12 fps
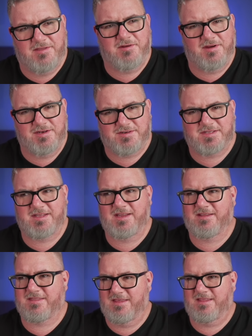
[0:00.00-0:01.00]
another
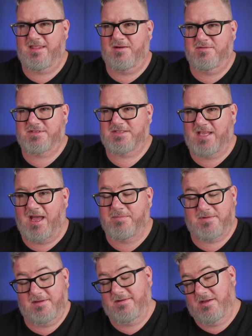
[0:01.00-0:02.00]
interesting thing that was
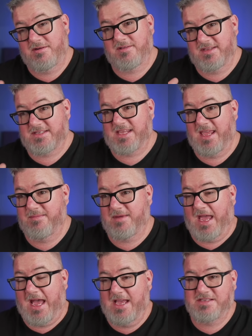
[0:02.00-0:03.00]
stopped under the
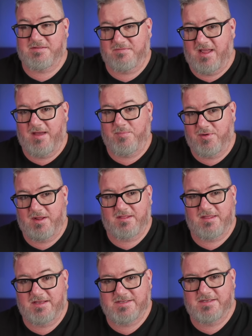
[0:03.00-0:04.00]
same guise of not putting
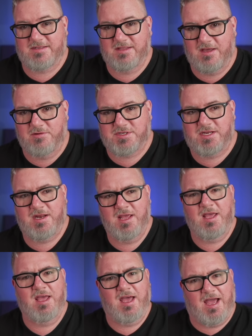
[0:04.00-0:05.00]
things into the ocean,
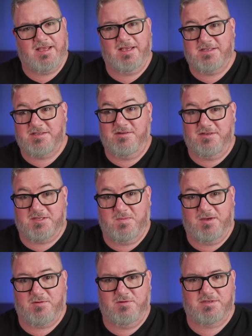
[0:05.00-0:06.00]
I guess there used to
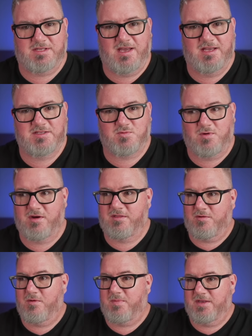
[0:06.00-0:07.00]
be cruise lines where
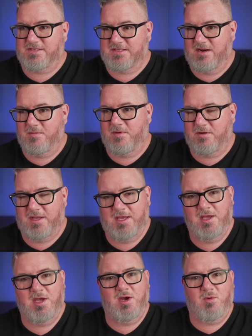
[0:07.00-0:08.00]
there would be a
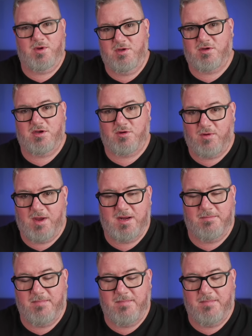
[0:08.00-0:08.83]
ceremony where you could create